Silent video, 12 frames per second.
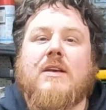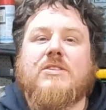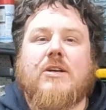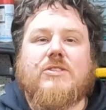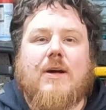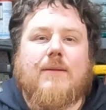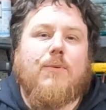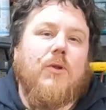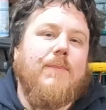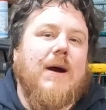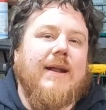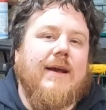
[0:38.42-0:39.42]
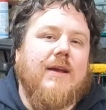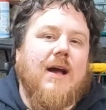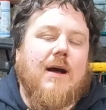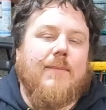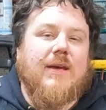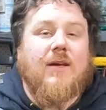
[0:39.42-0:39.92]
So it's time to pull apart our
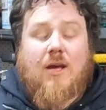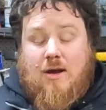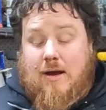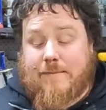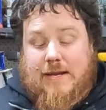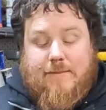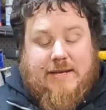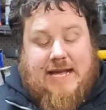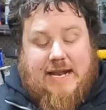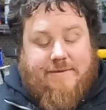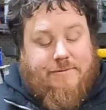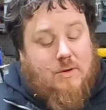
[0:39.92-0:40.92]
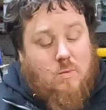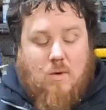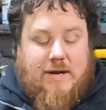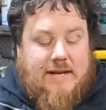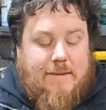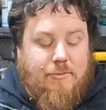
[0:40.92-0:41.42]
Carby. I've been a mechanic for
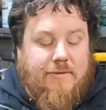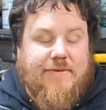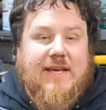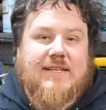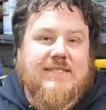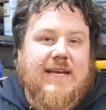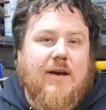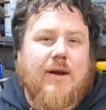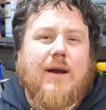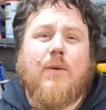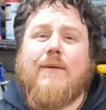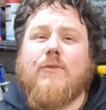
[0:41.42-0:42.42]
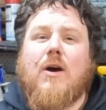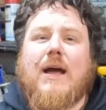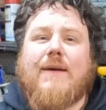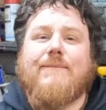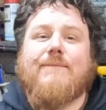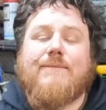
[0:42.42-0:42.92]
quite a number of years now, however I
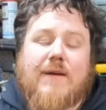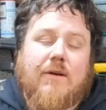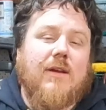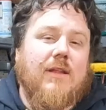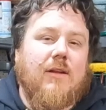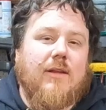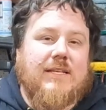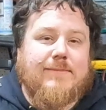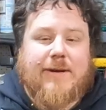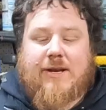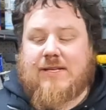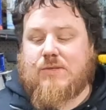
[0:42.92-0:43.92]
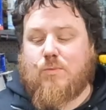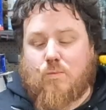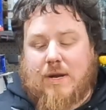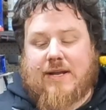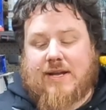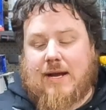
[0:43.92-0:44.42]
have very little experience
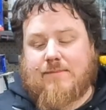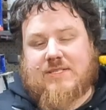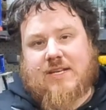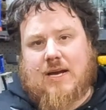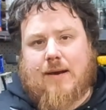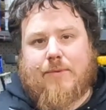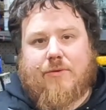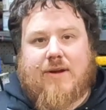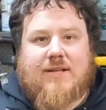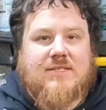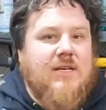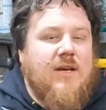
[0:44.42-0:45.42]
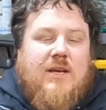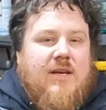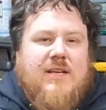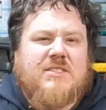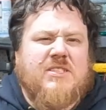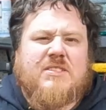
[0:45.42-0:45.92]
when it comes to carburetors.
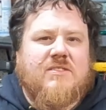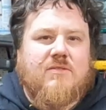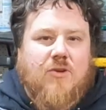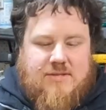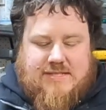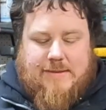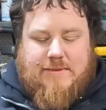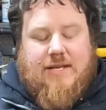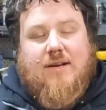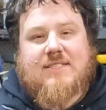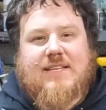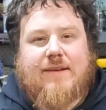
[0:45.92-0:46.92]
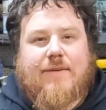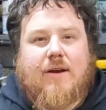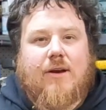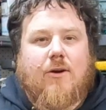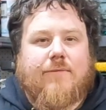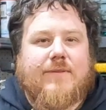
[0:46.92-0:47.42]
It's just not something I see
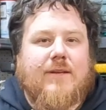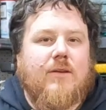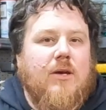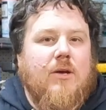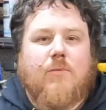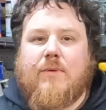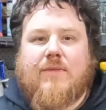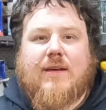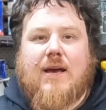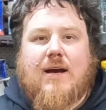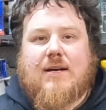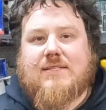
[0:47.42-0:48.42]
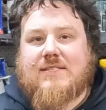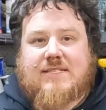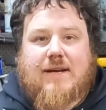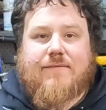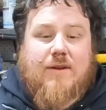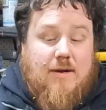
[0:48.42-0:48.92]
very often with the cars and
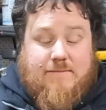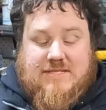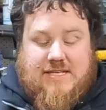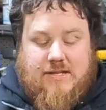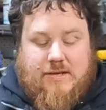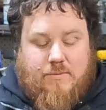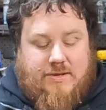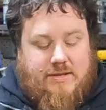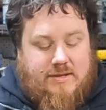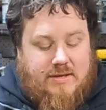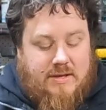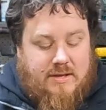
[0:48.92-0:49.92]
stuff that I'm dealing with.